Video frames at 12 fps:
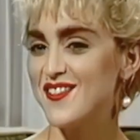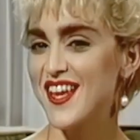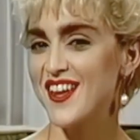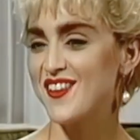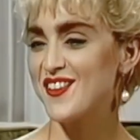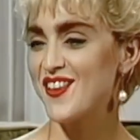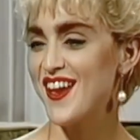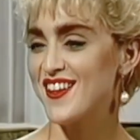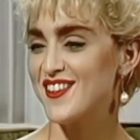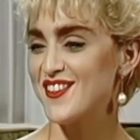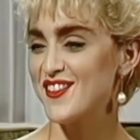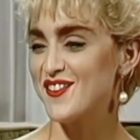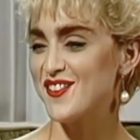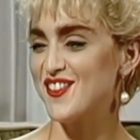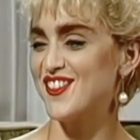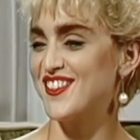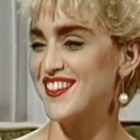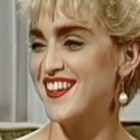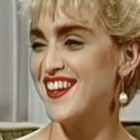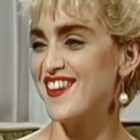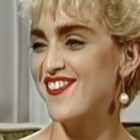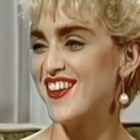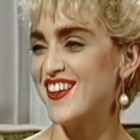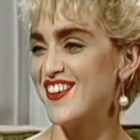it's something I don't know how to do, and
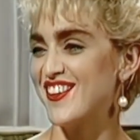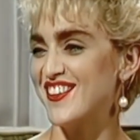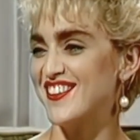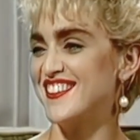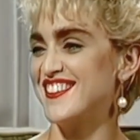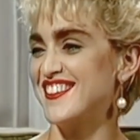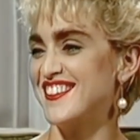I want to learn.